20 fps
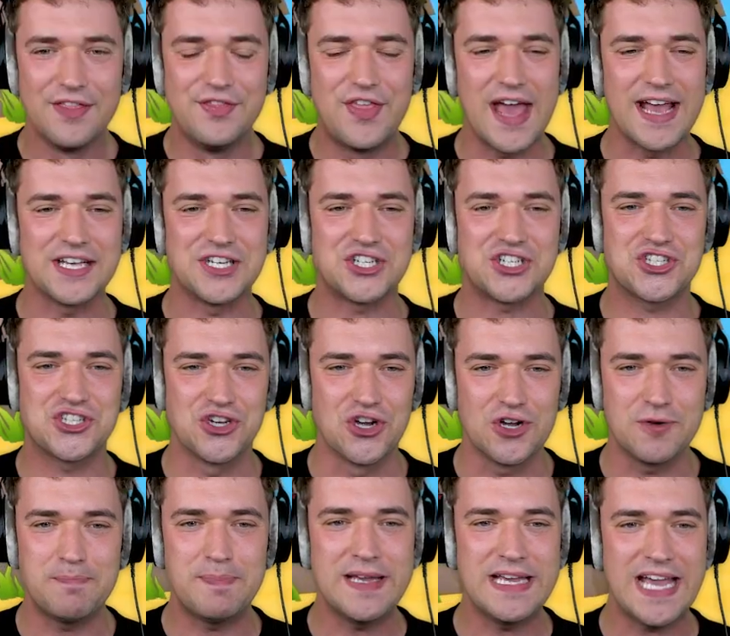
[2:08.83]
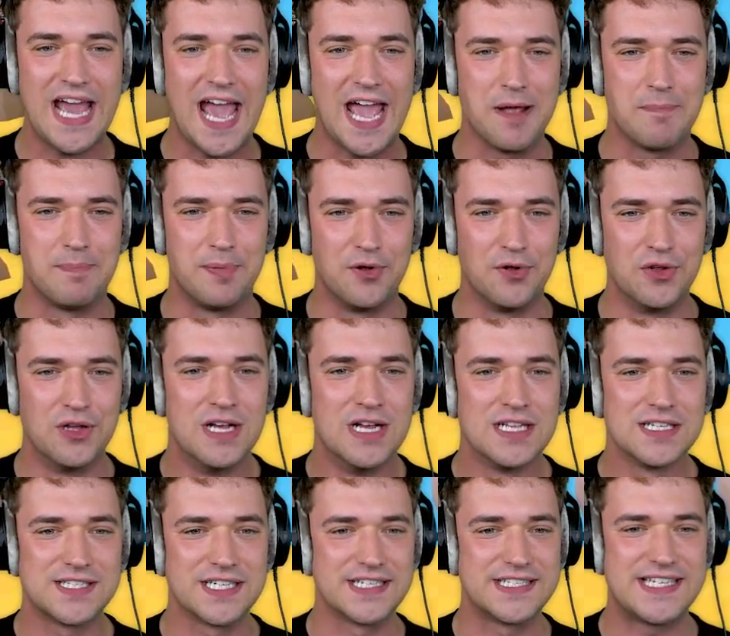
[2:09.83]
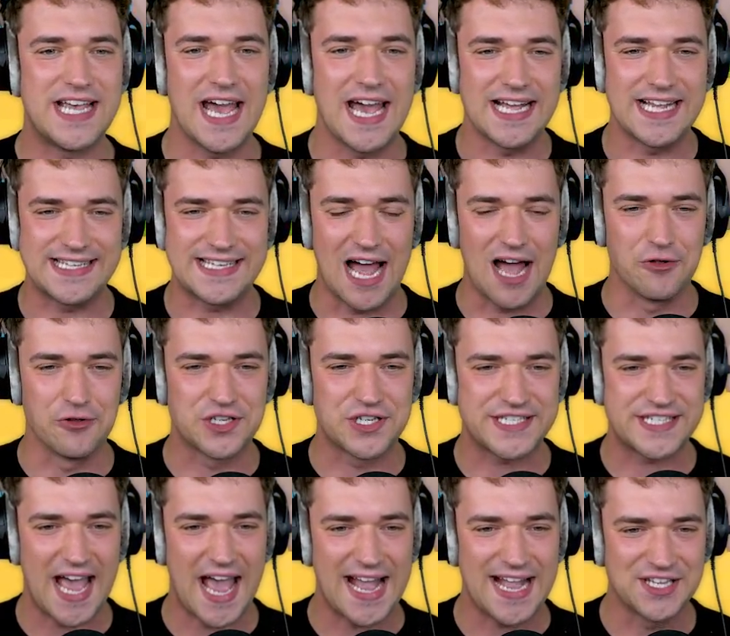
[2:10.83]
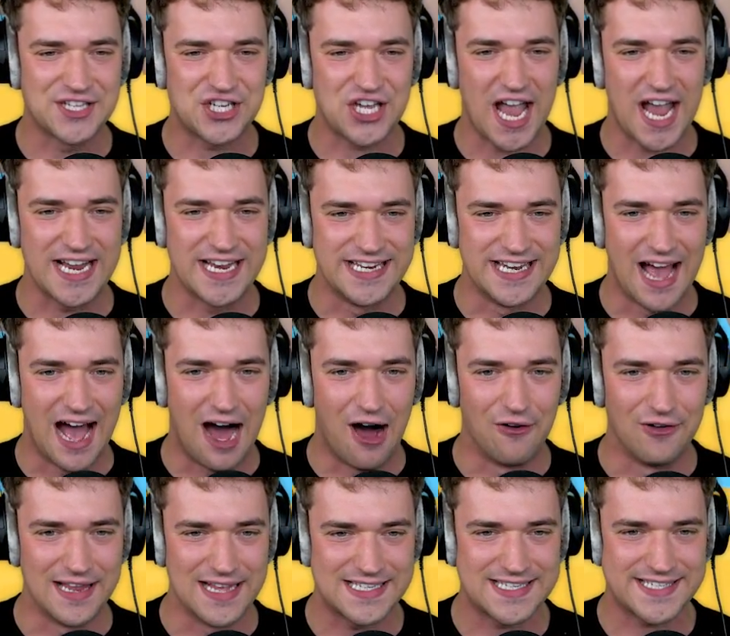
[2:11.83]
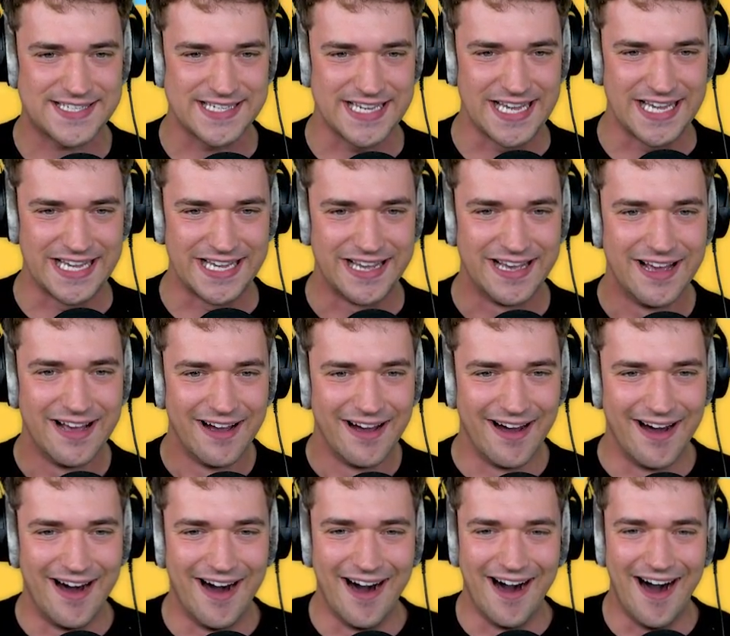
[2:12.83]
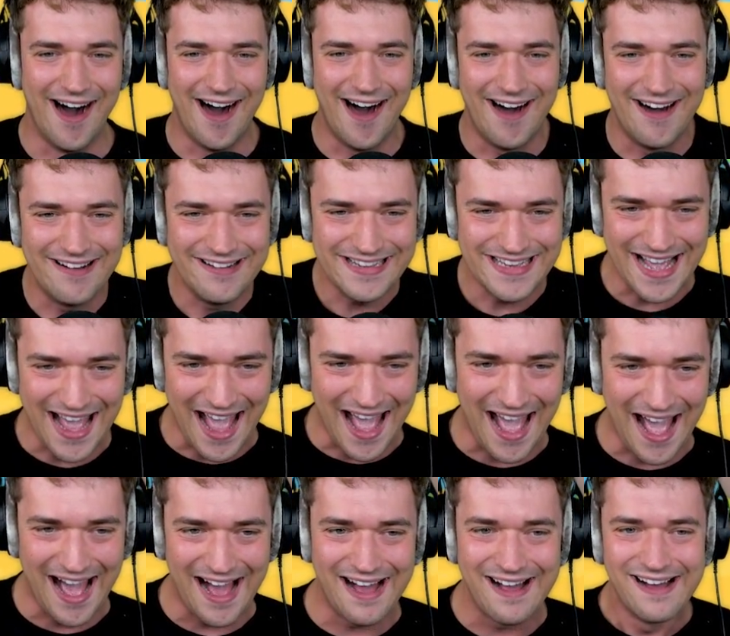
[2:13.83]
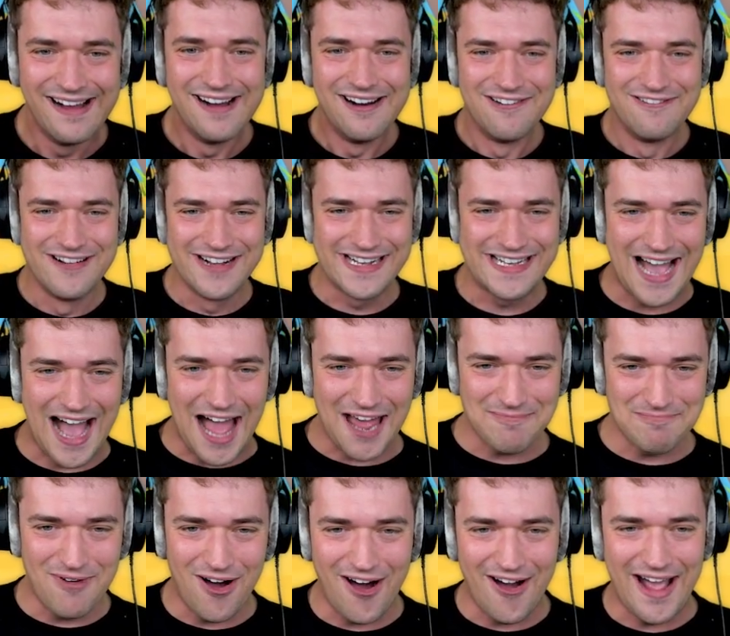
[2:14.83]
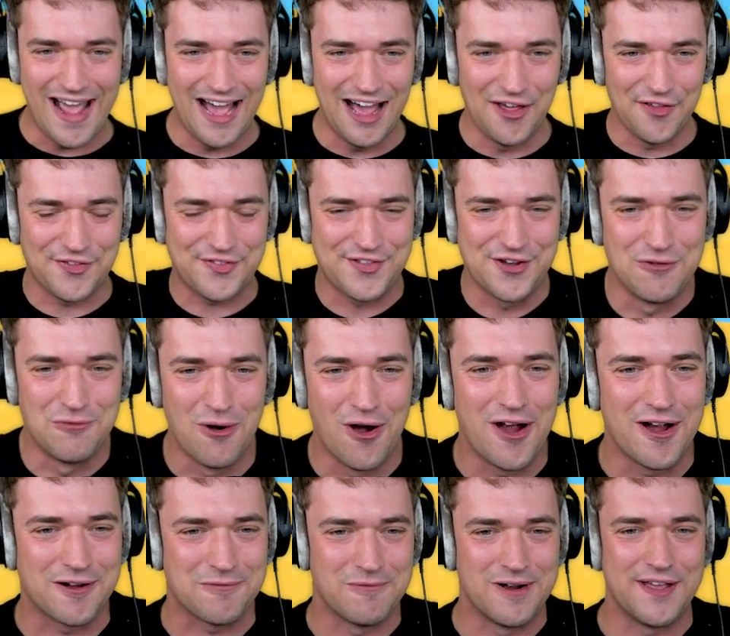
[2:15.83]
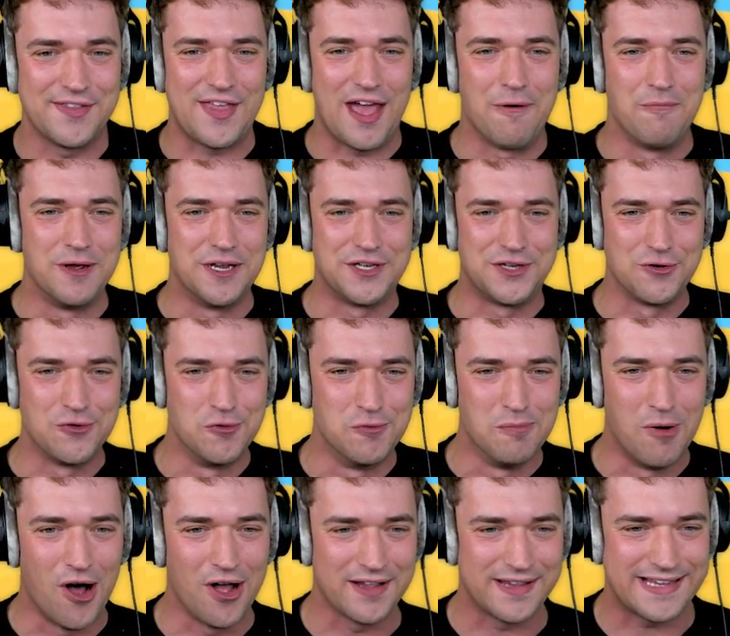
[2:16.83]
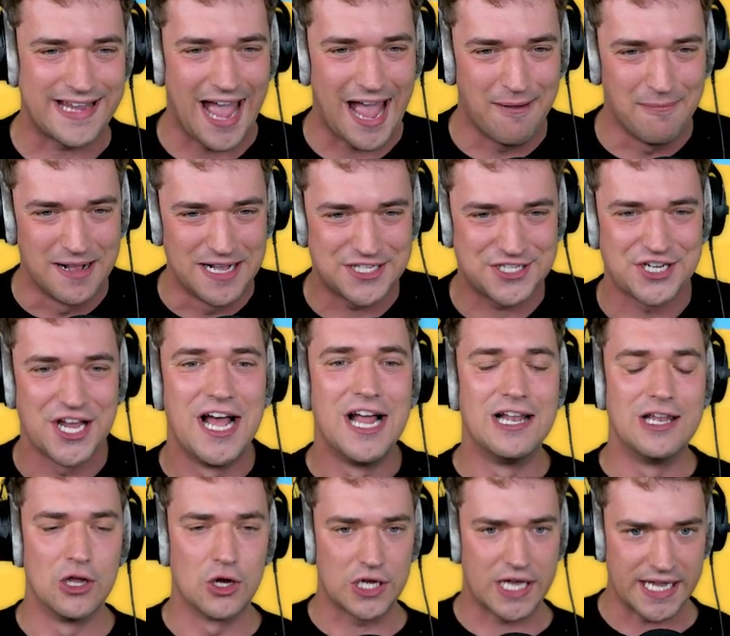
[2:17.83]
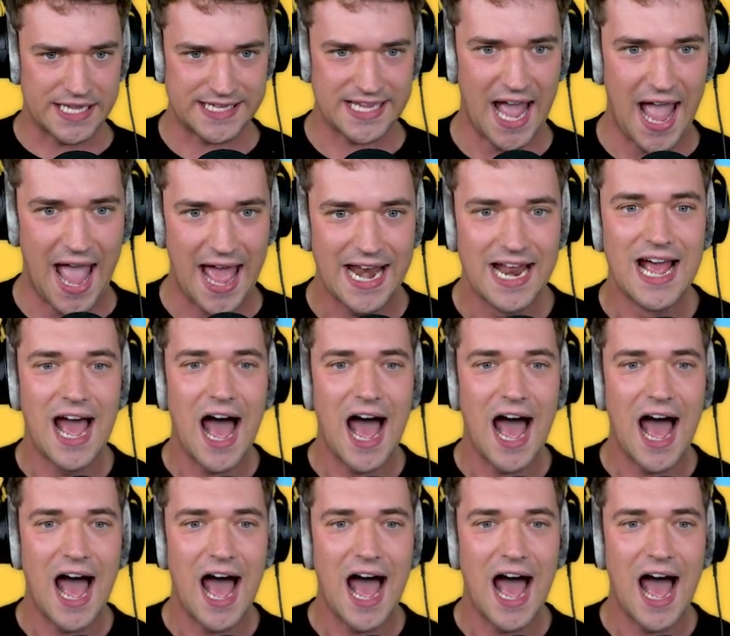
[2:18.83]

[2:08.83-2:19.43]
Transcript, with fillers: They should be able to take down Sanjay now. Let's see. Oh yeah, we got more health to work with, and we do more damage. Look at that.